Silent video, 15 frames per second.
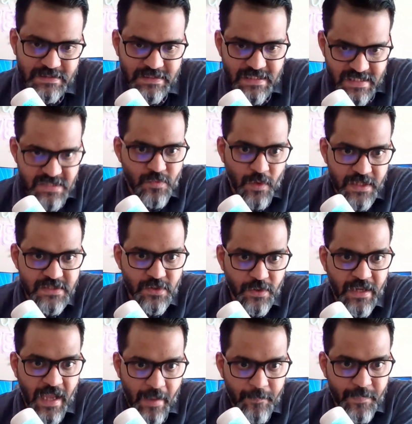this is what is
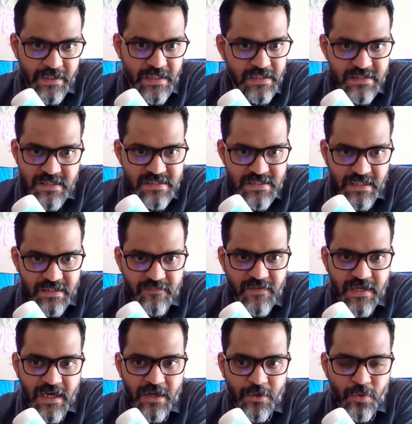going to happen and there's
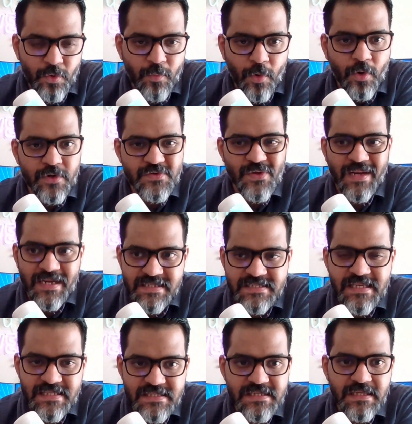nothing we can do more so
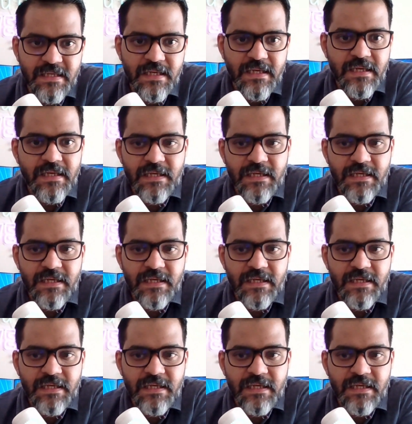let's just